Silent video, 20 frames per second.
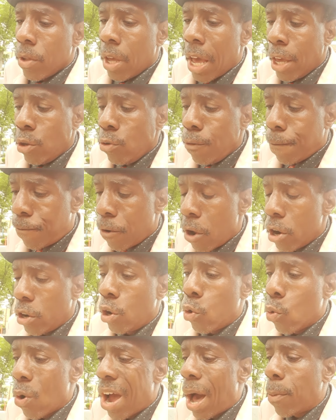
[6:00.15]
Now you
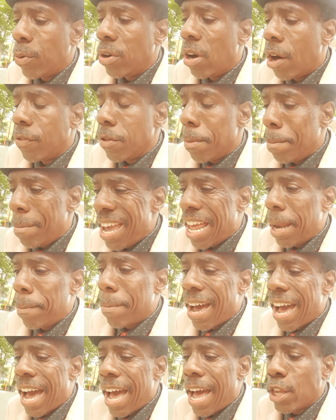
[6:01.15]
flirting around with other men
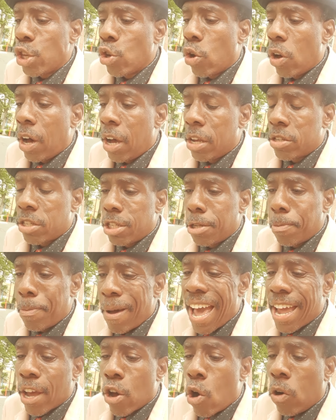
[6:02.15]
behind your husband's
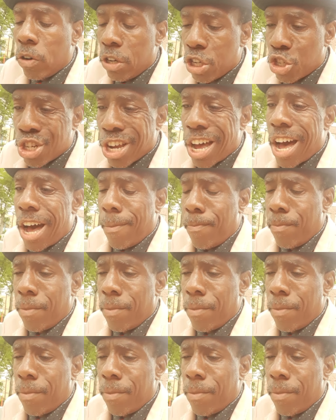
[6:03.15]
back on the job.